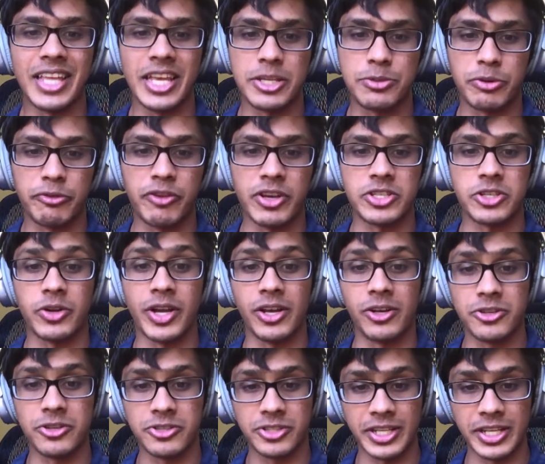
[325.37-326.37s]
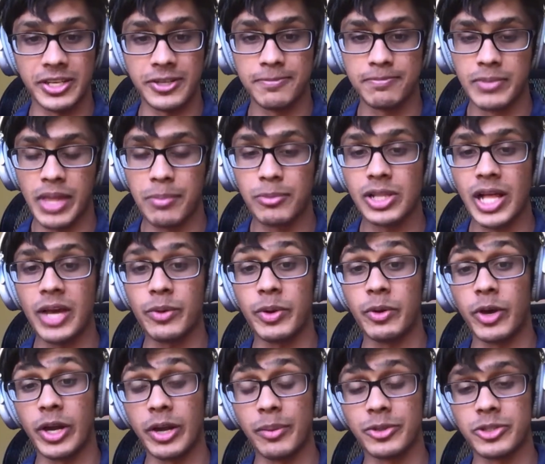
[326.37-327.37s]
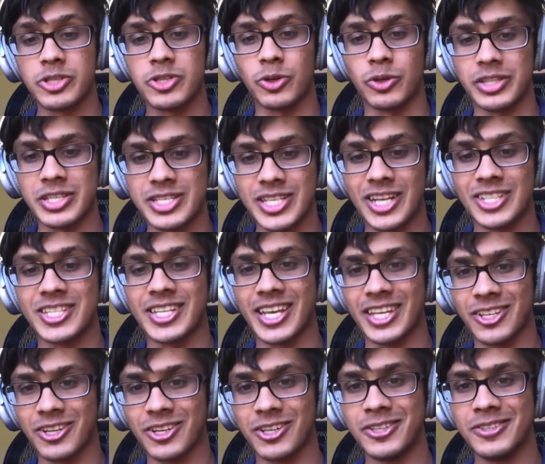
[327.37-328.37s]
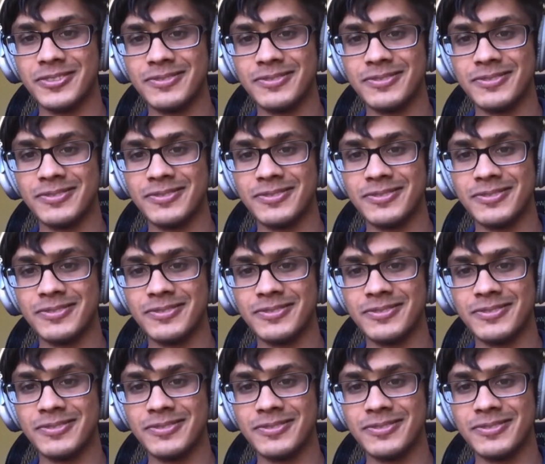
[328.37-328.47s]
Thanks, Professor Hellerstein. I'm glad we were able to sort this out together.